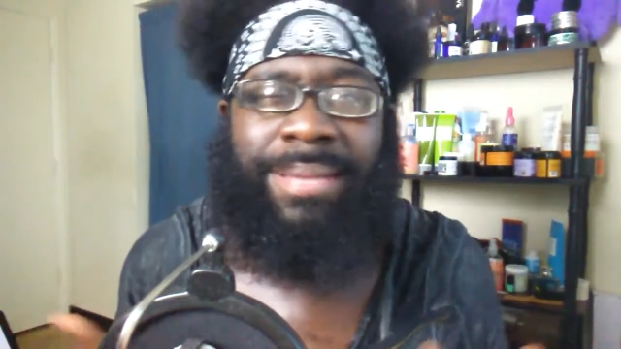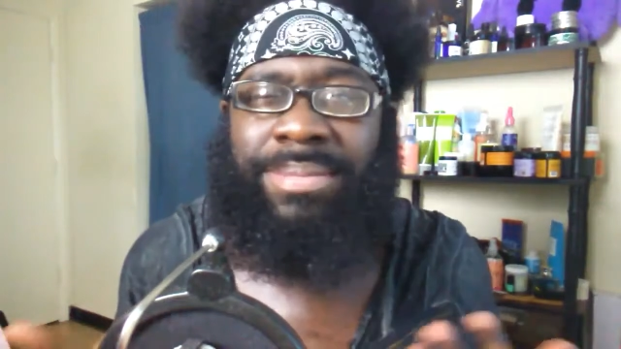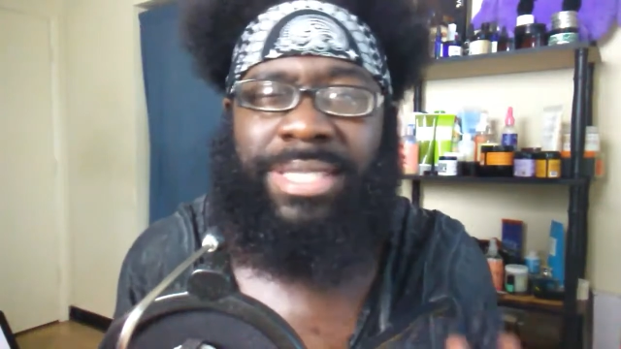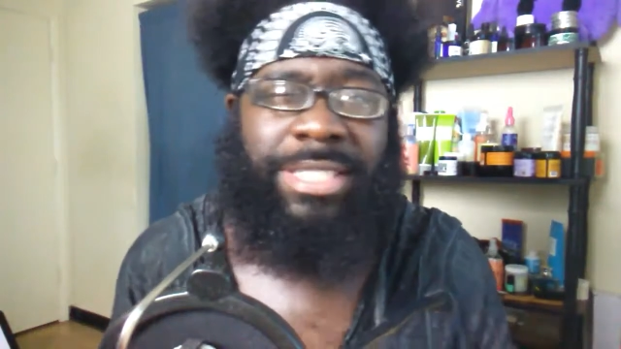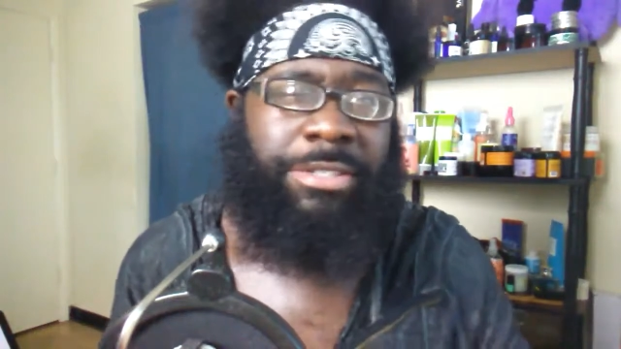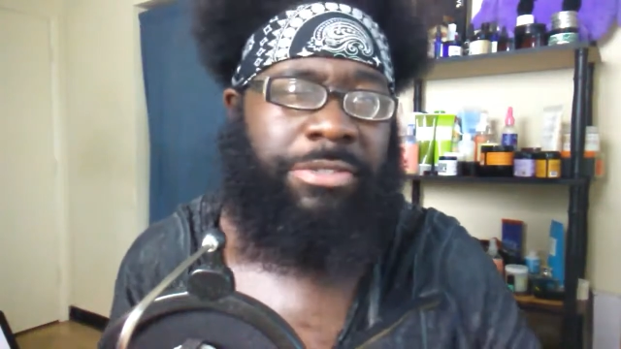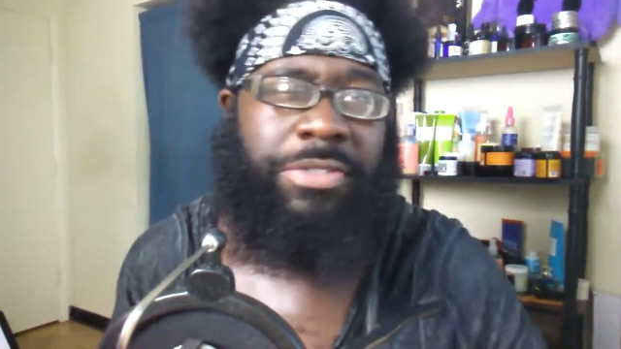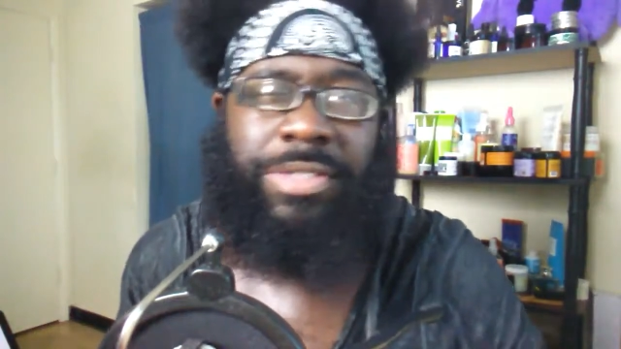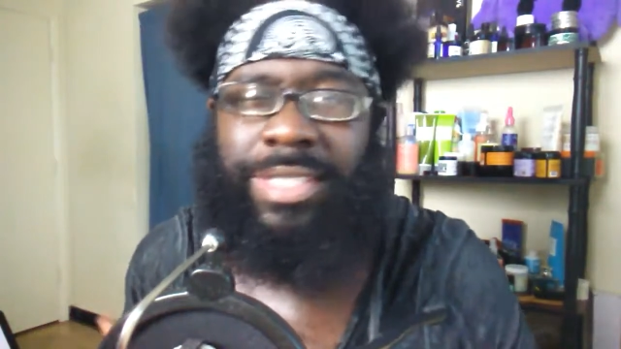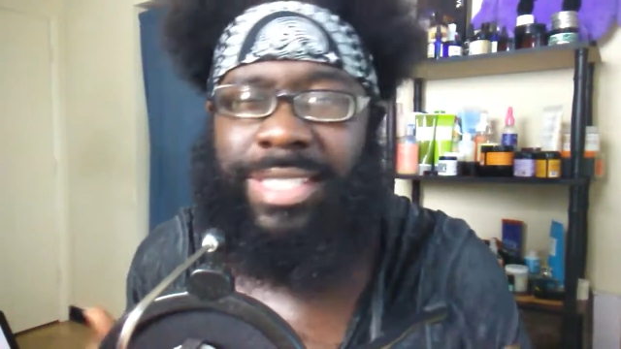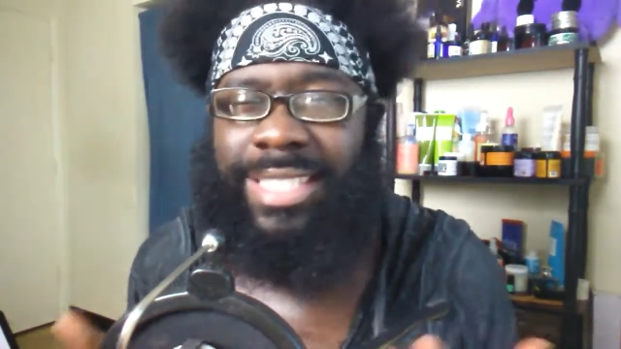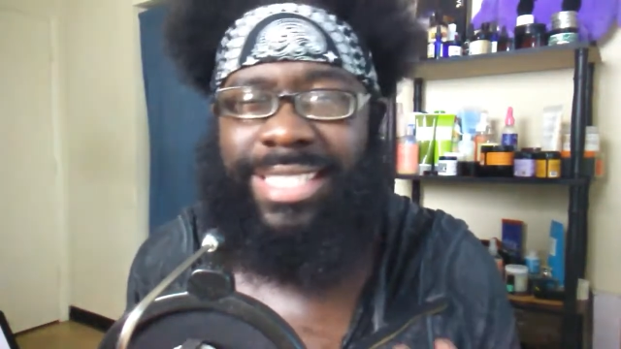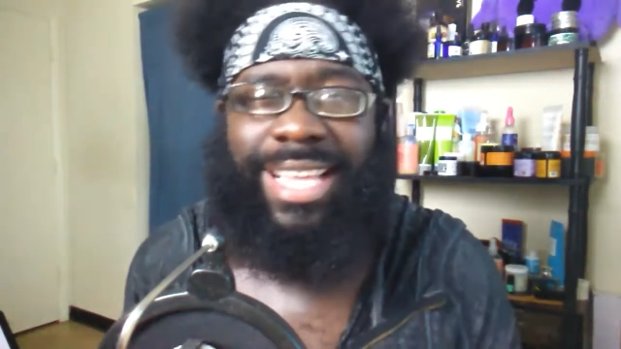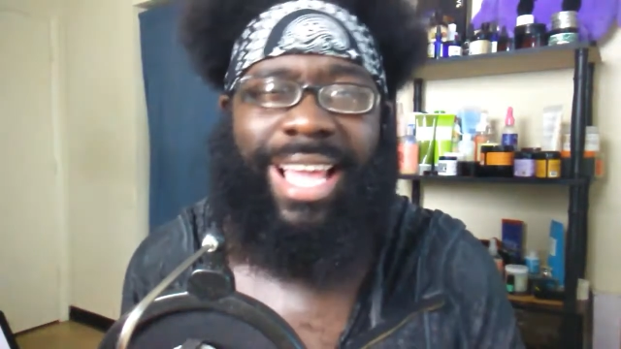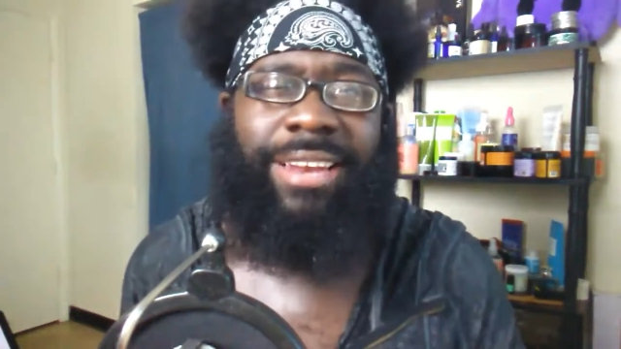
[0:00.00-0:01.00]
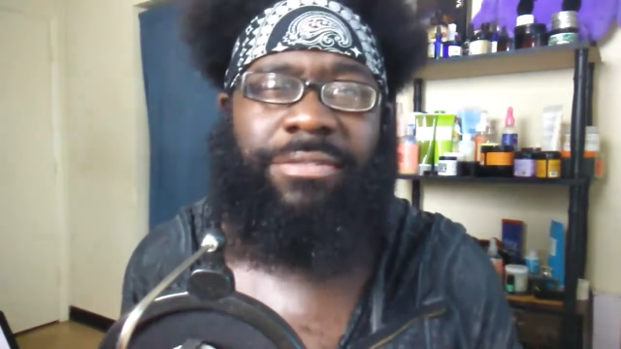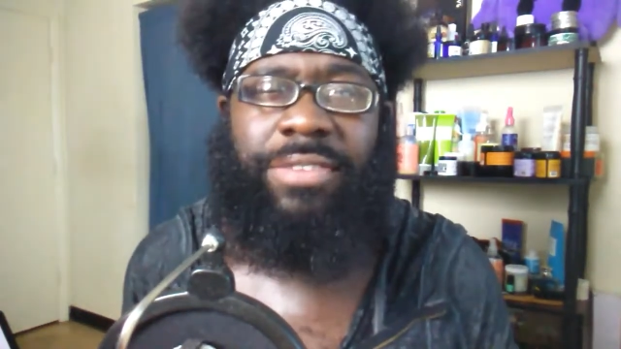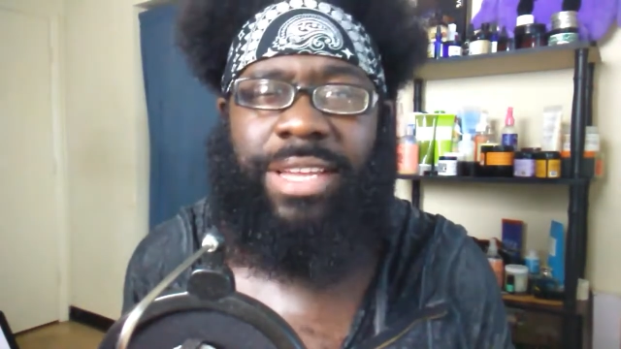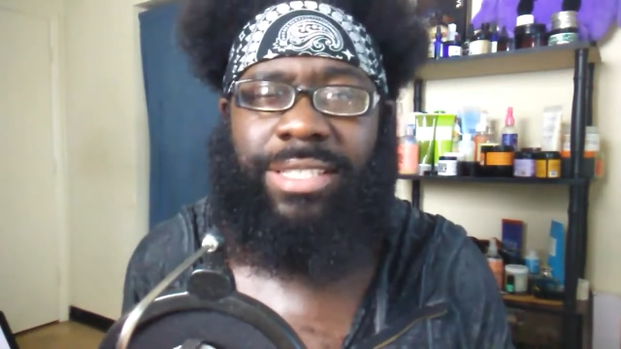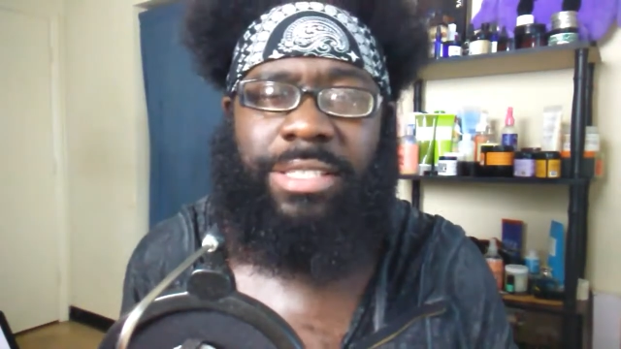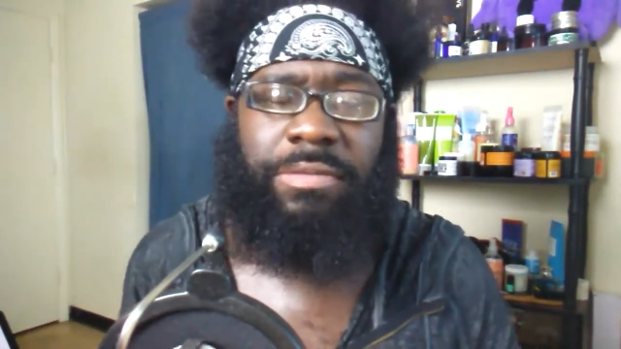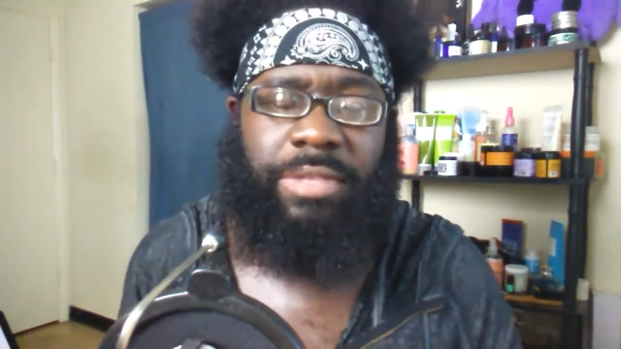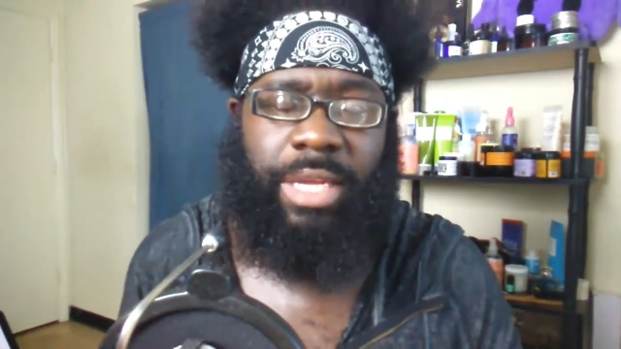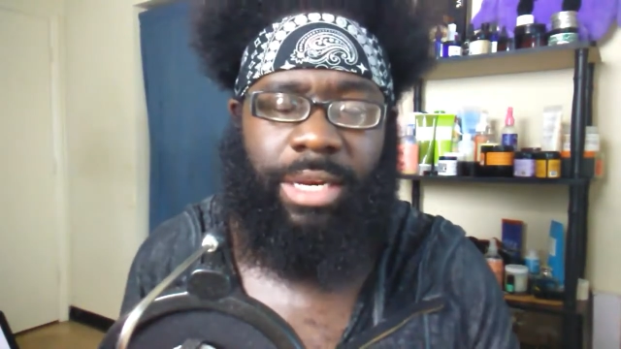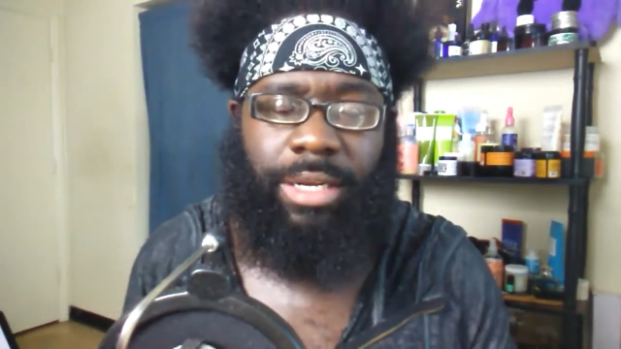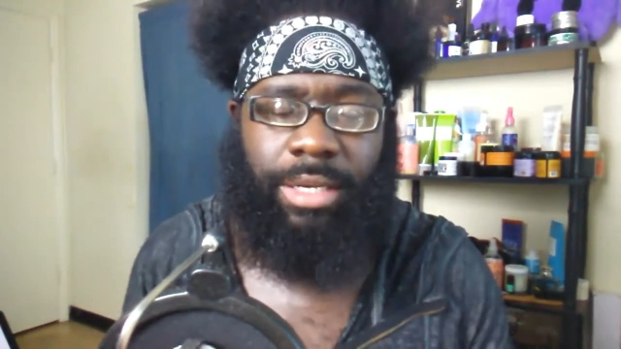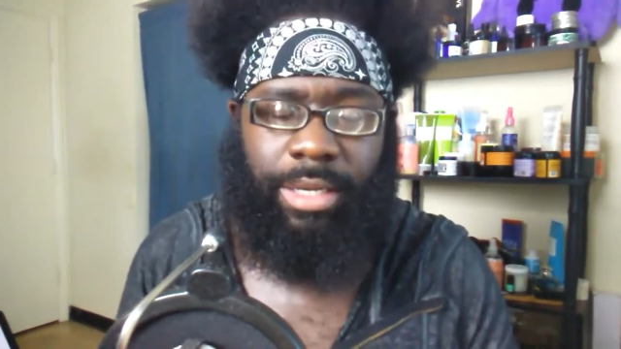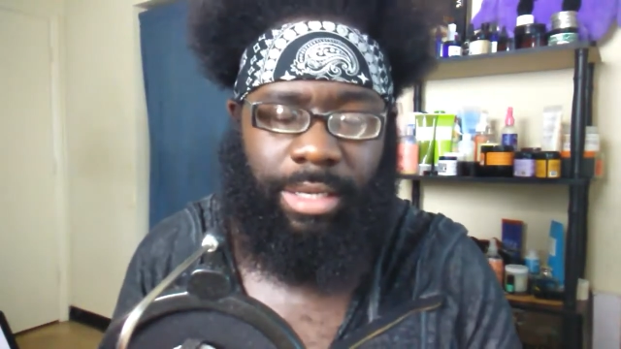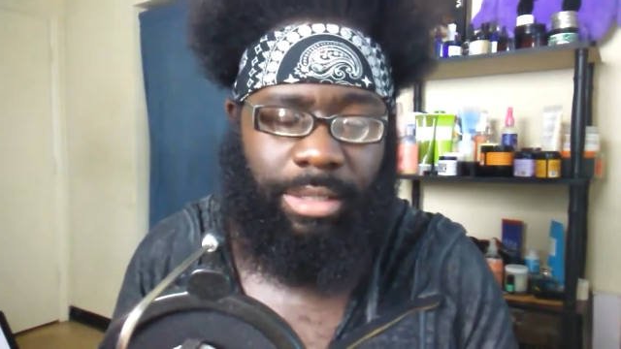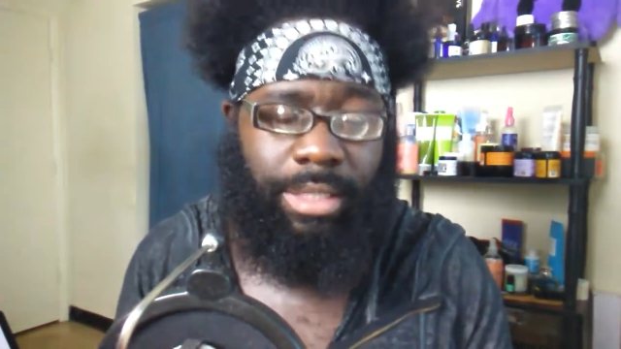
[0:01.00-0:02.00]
I'm still feeling the side effects of that